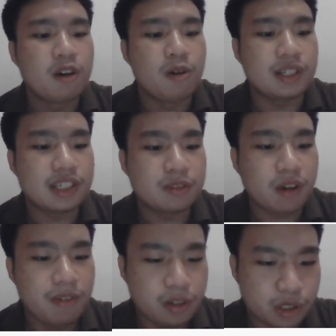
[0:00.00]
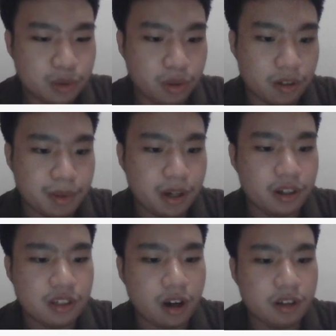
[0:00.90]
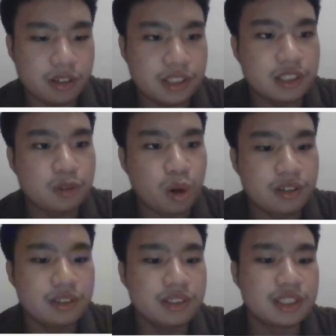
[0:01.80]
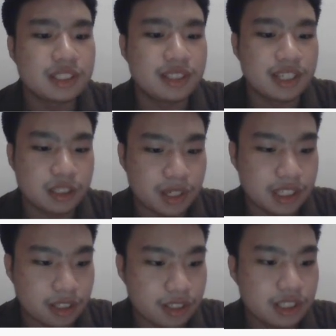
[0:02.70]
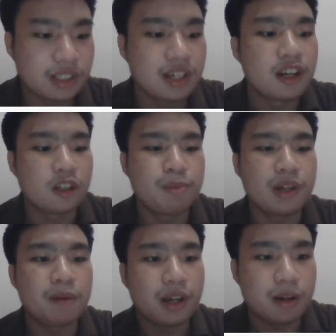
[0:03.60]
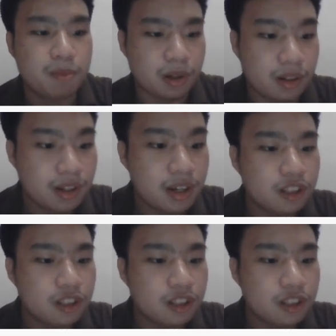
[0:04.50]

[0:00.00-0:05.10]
which is very useful because authors want this research to be applicable